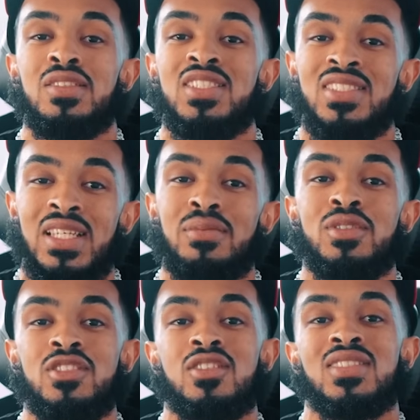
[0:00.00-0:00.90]
the same
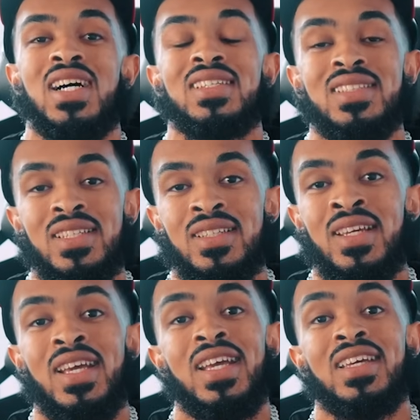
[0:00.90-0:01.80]
results I did
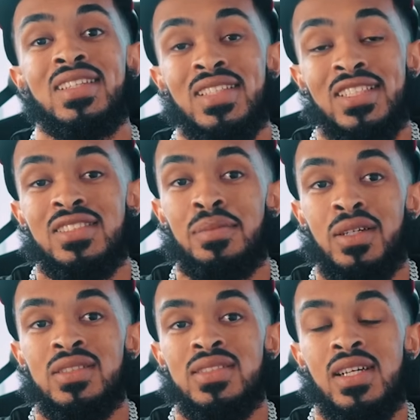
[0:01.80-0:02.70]
in a less than
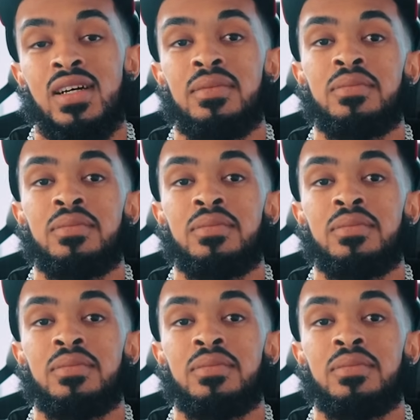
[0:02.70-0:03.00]
longer time.